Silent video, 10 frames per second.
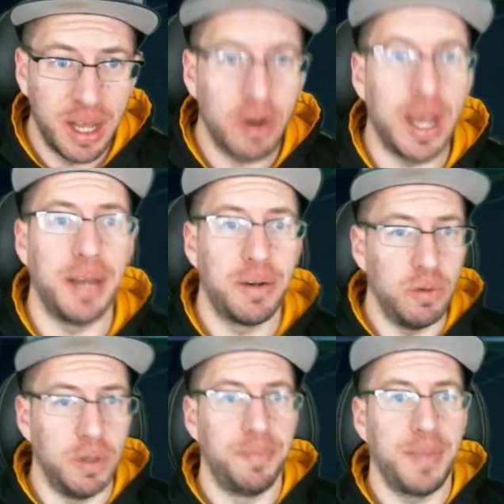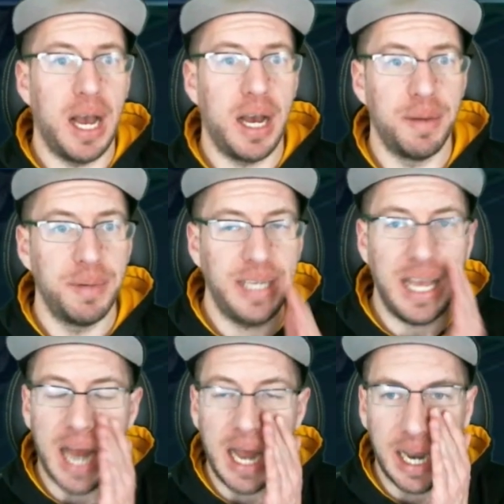Okay, cool.
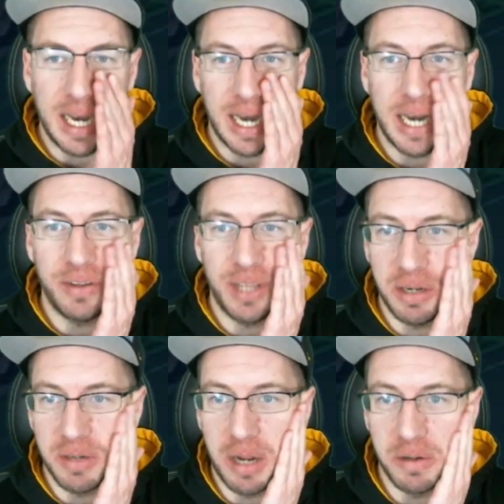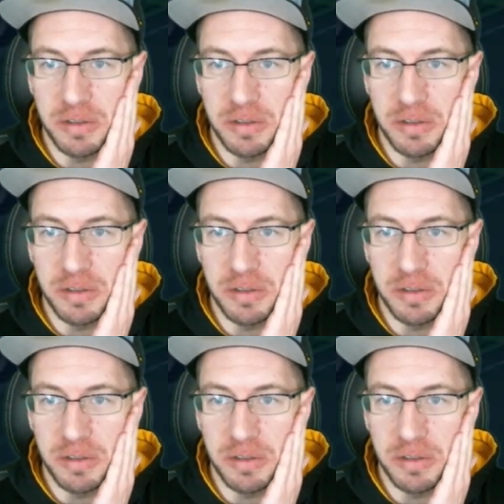Yeah, I don't think I